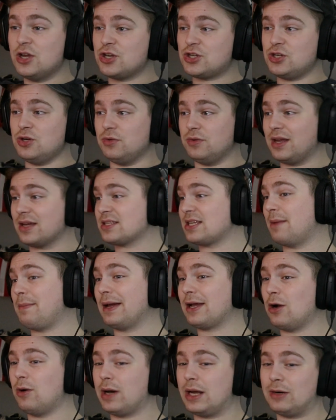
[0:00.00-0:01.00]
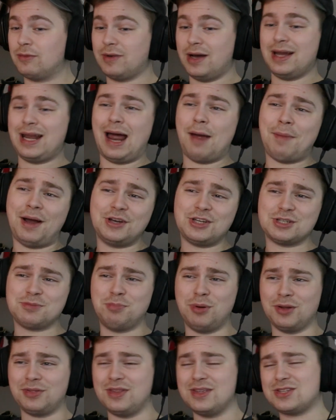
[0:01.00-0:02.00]
Shoot, next time I go on a run, I might just
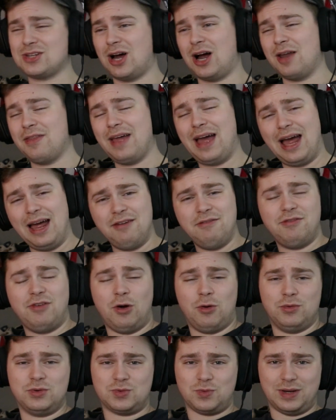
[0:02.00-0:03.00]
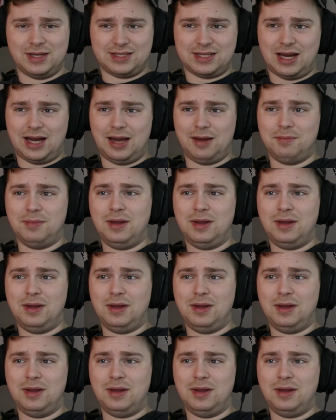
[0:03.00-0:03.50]
put this on the headphones one time.